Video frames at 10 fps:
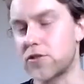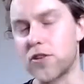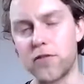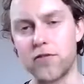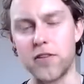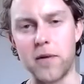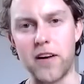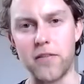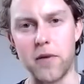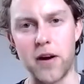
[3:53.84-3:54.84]
does come from the
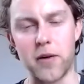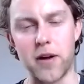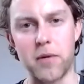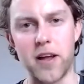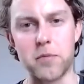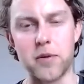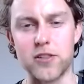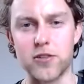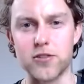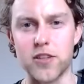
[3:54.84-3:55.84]
marijuana plant, but it
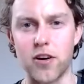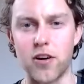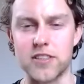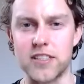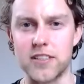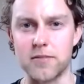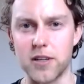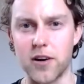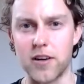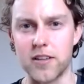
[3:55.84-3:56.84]
doesn't cause it,
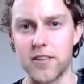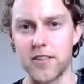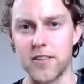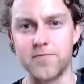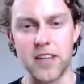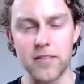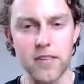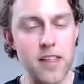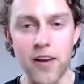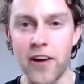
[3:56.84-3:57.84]
we'll call it
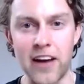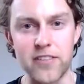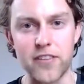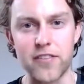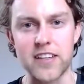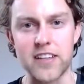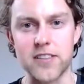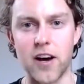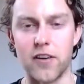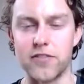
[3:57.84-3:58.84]
or have the effect
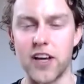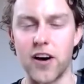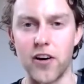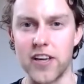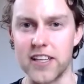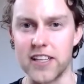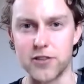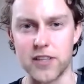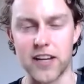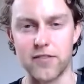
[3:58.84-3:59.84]
of the high that
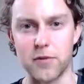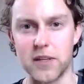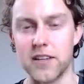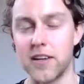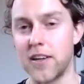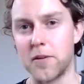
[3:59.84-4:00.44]
you get when